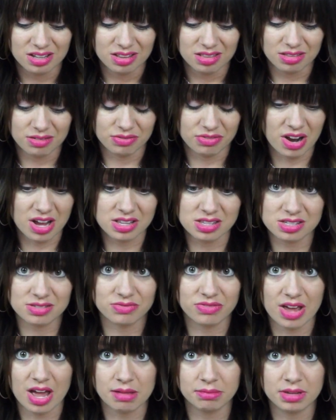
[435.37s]
the friends
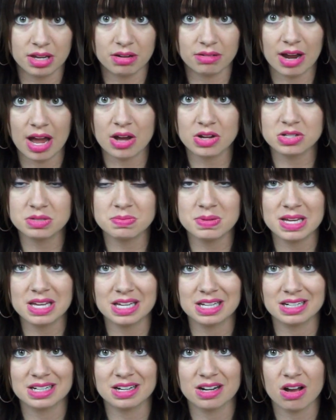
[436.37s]
and family around me,
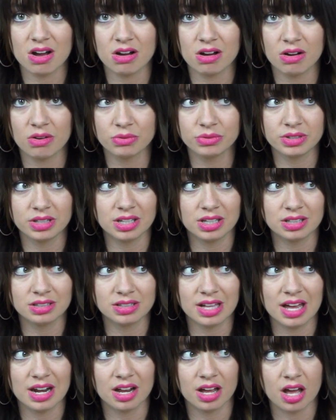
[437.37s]
and only
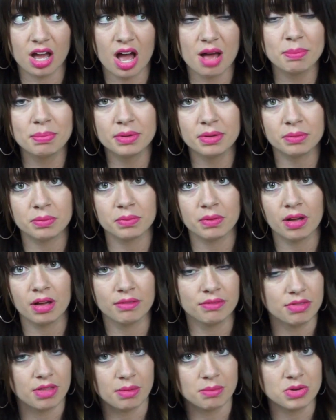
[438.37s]
let a couple
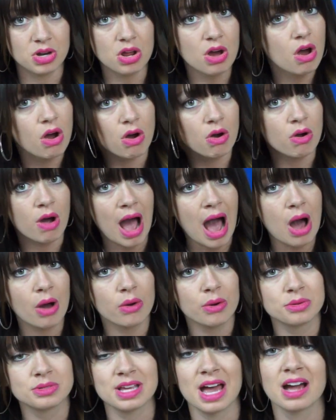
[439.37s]
of them know
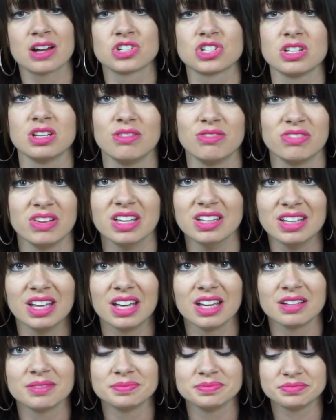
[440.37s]
how I was actually
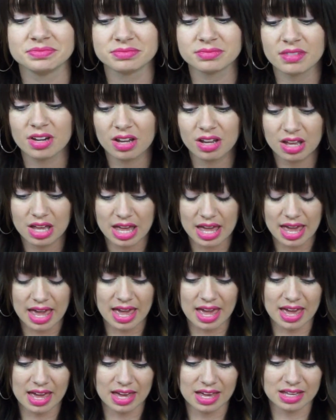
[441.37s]
feeling.
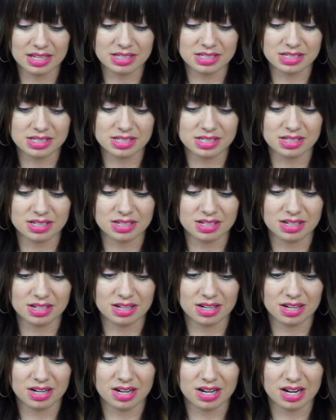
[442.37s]
And
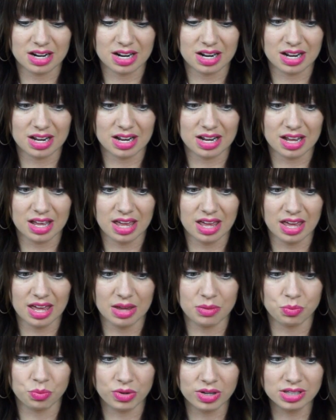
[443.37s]

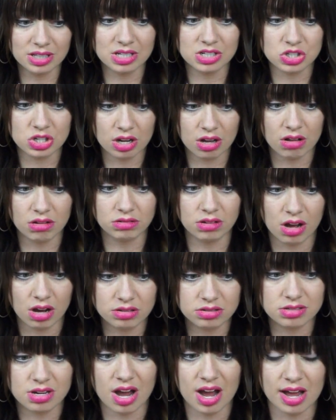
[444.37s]
it really took a
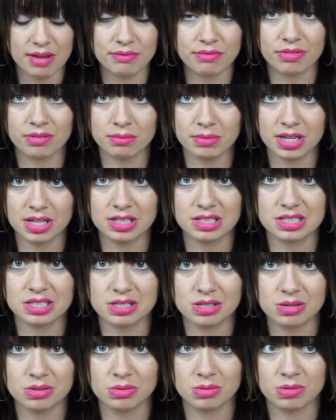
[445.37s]
long time for me
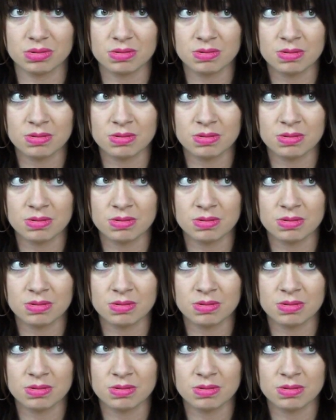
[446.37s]
to